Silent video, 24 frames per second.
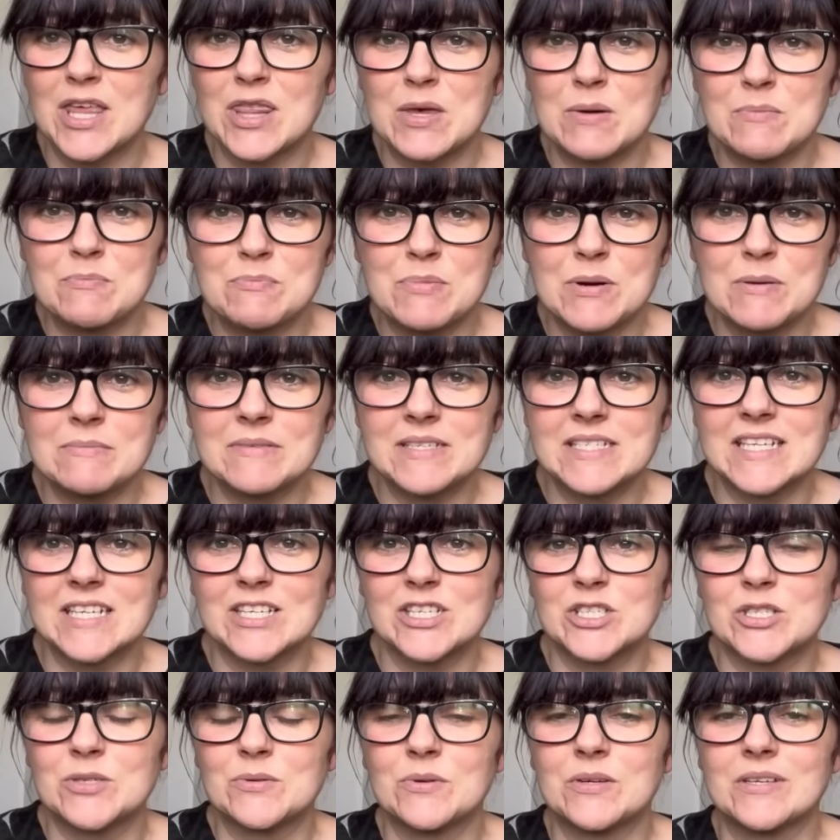that bumped
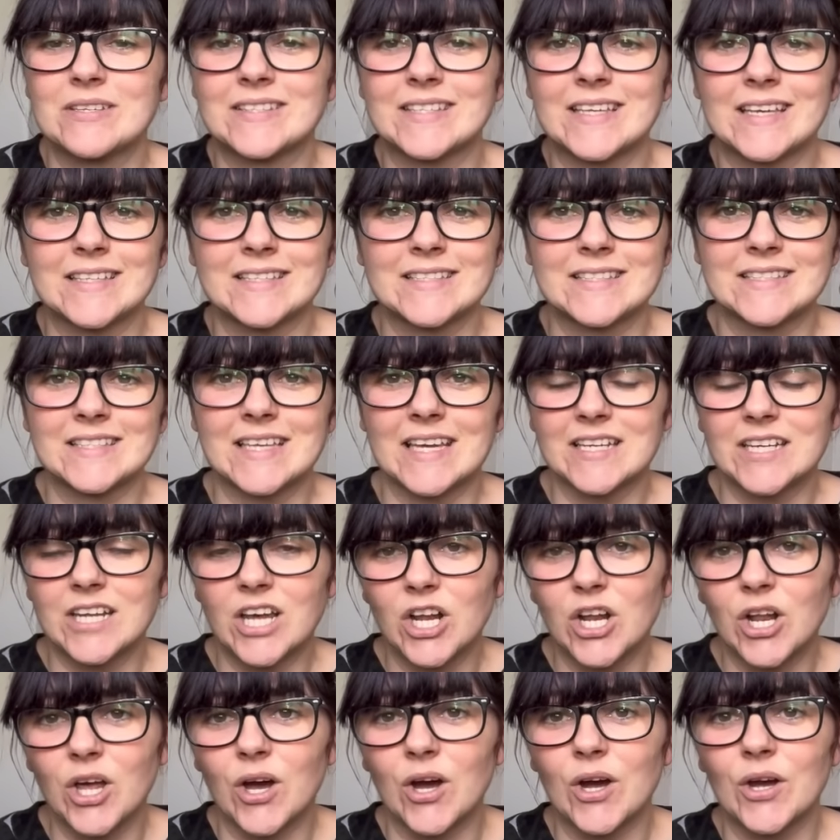into us and said
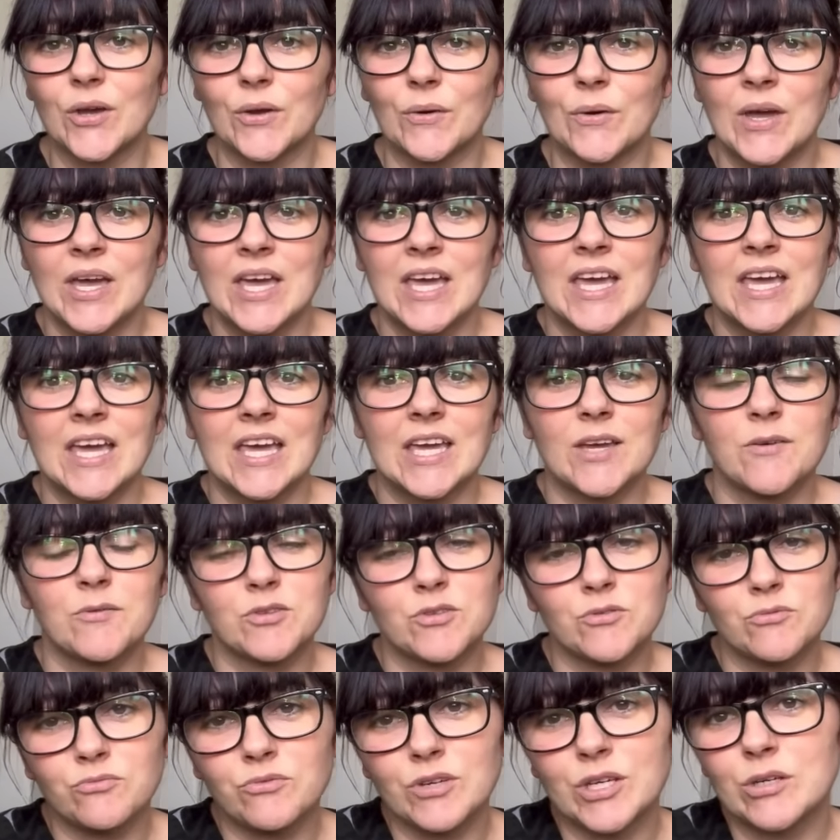hello. It was
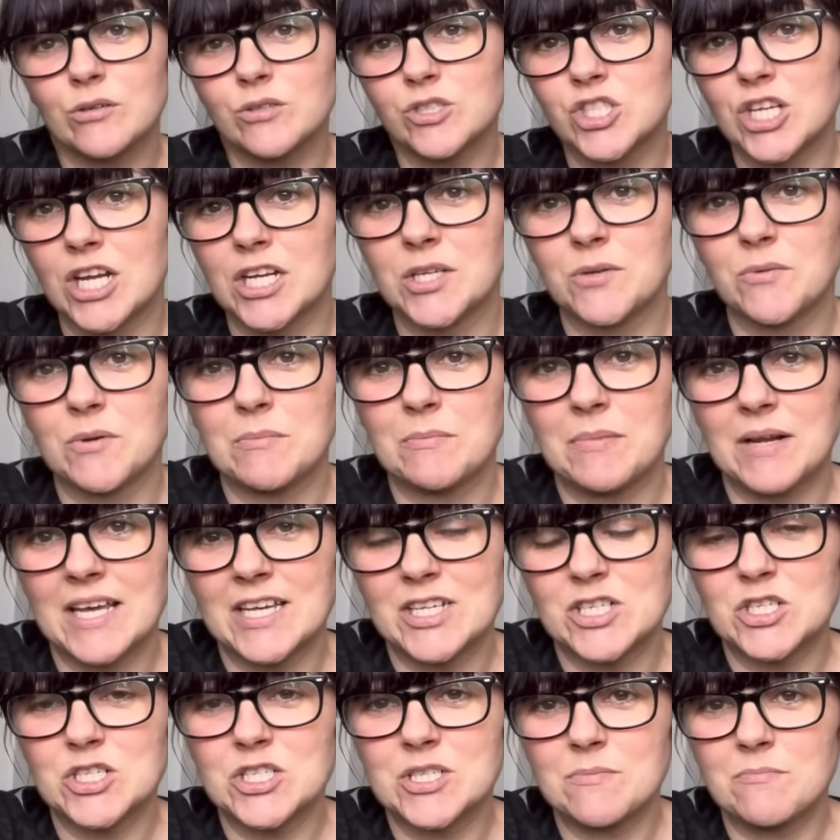a real genuine
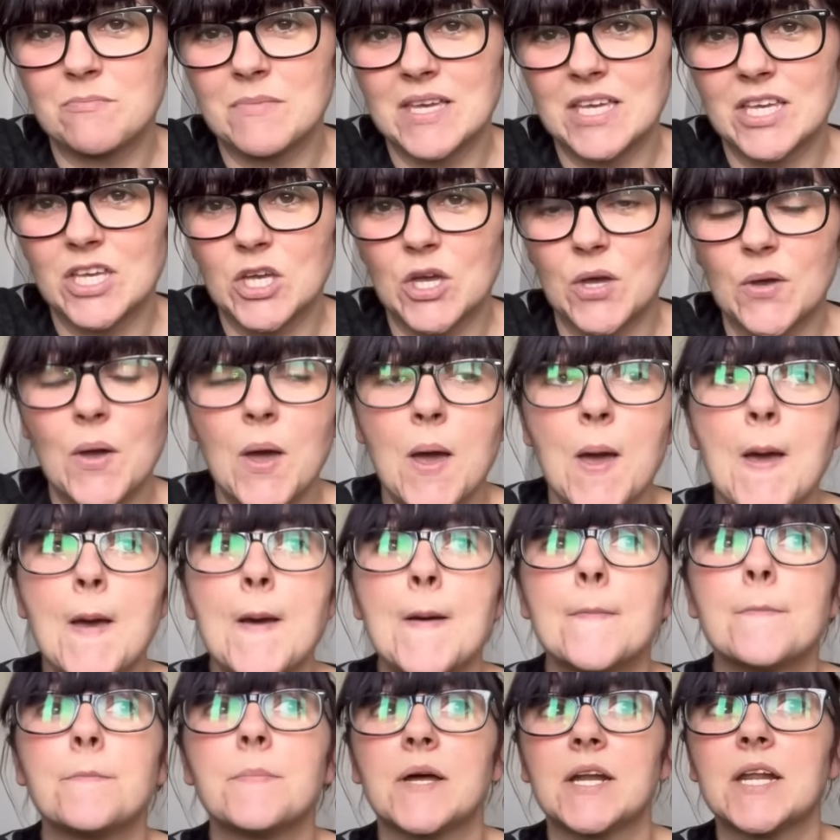pleasure to meet you.
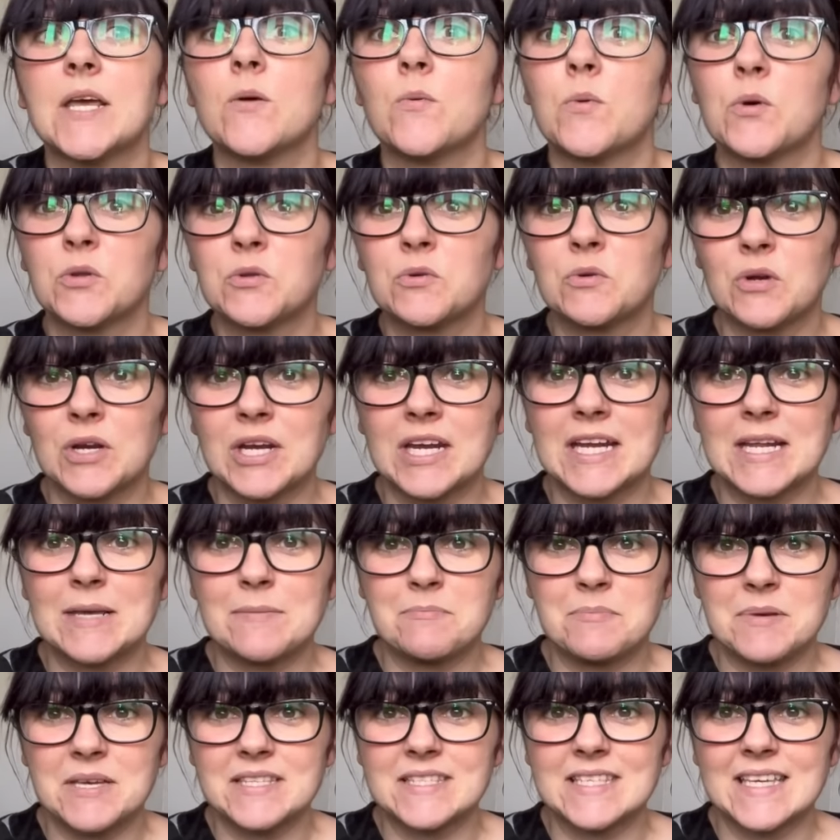But it was really
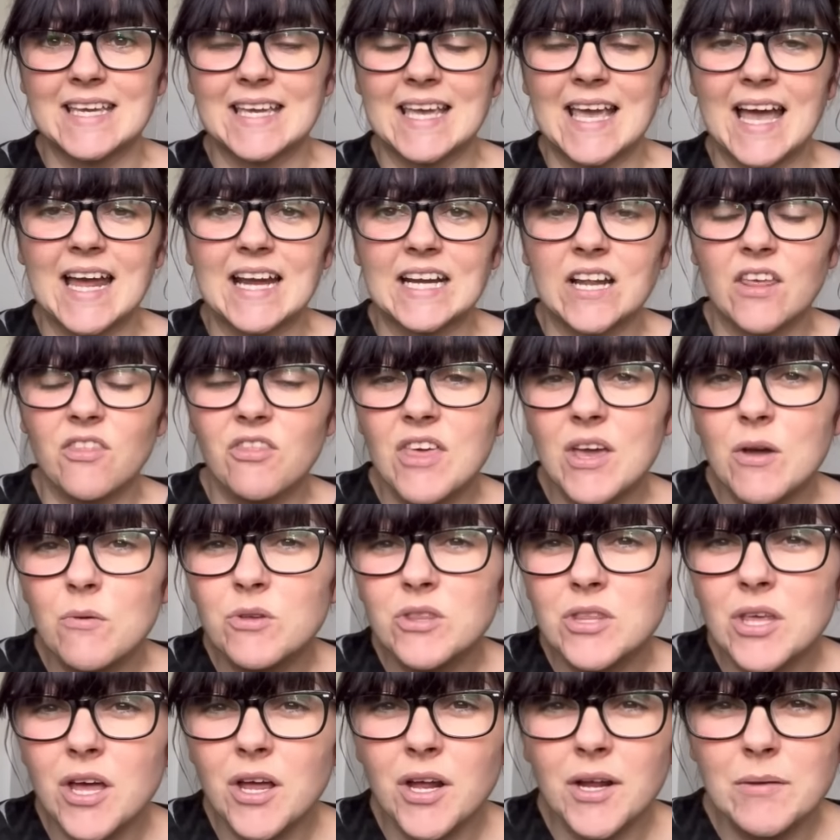busy, and it
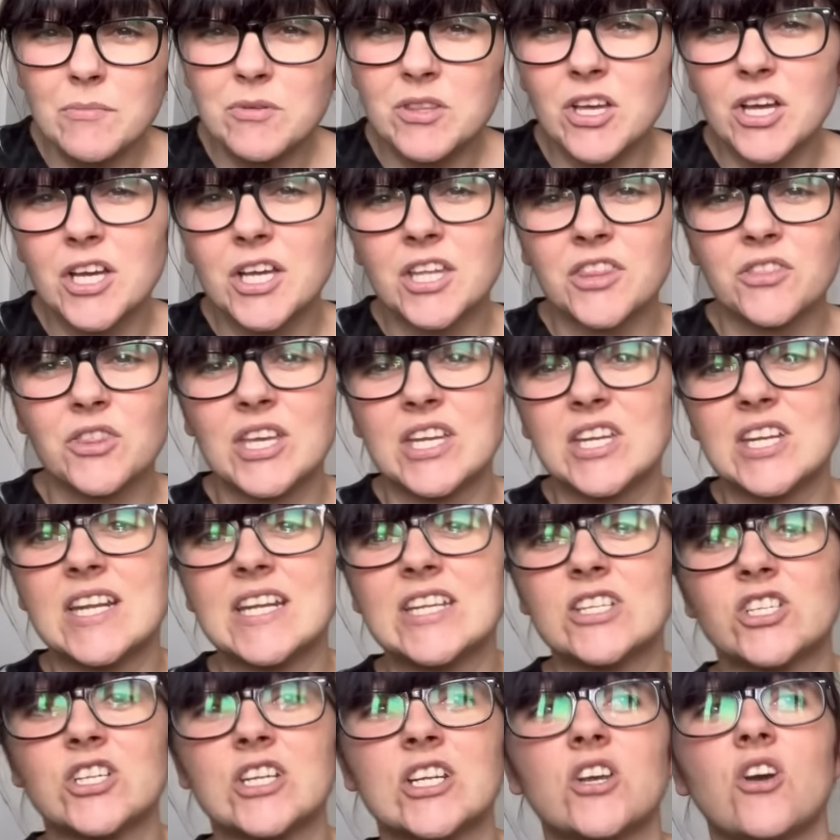was like they'd
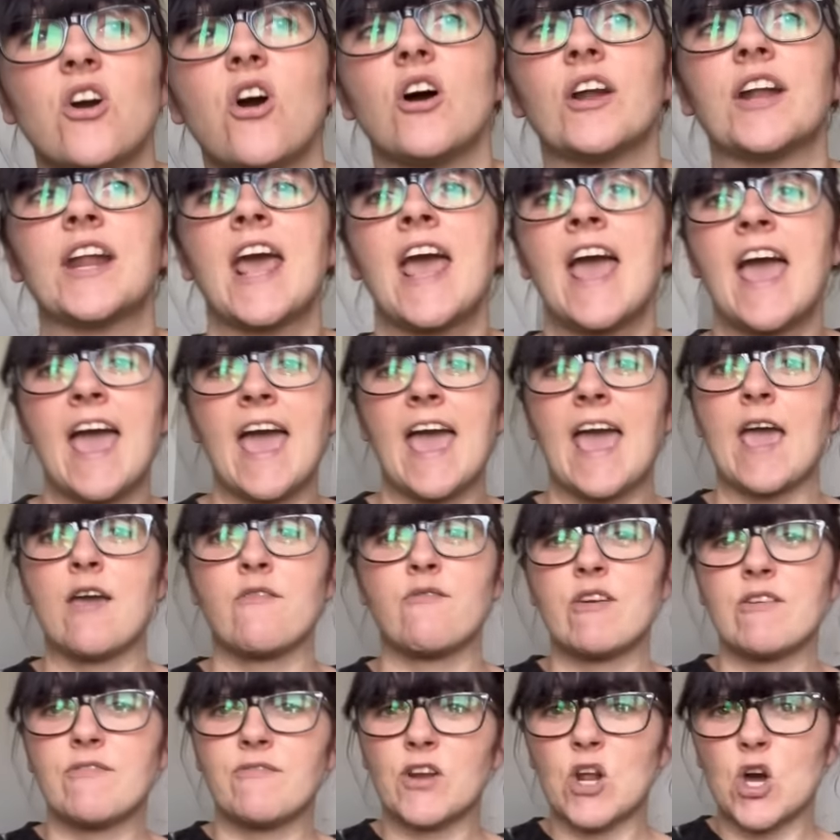literally gone,
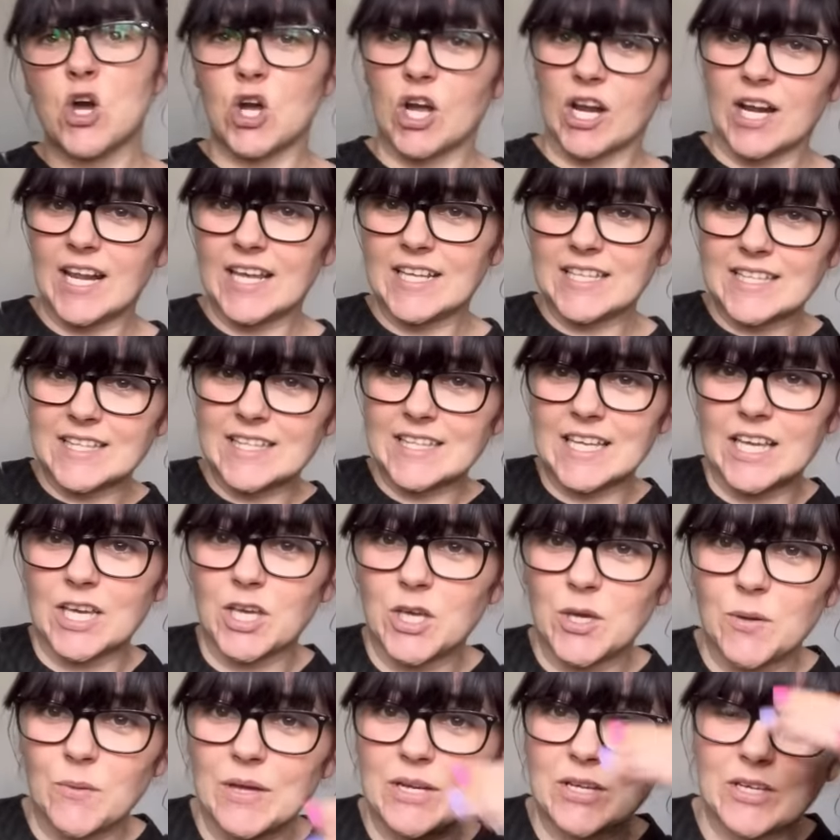every vlogger, let's
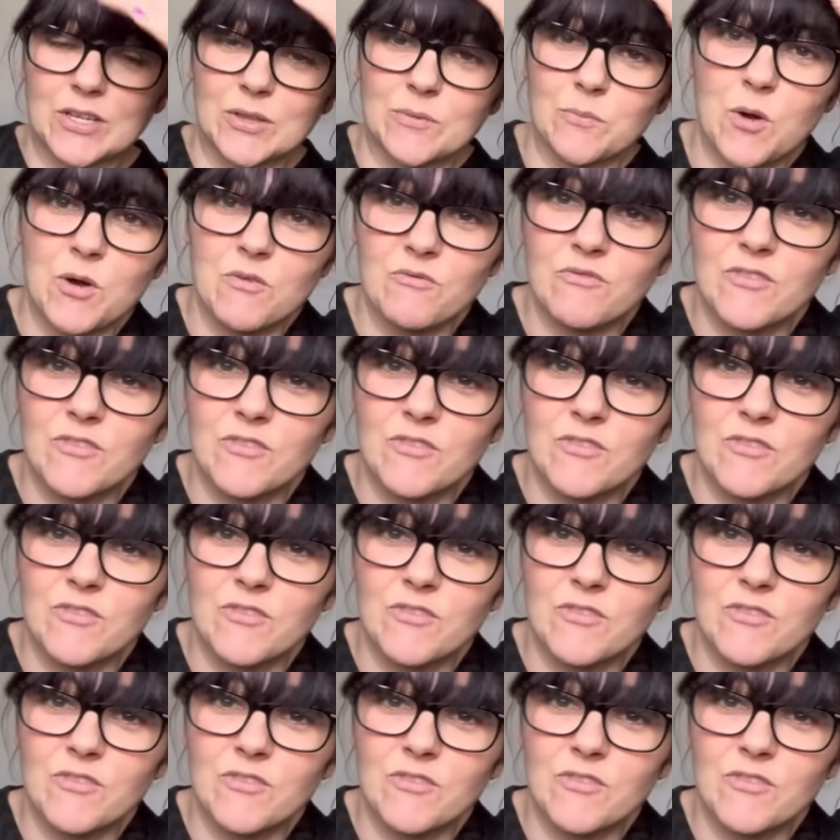stick you under one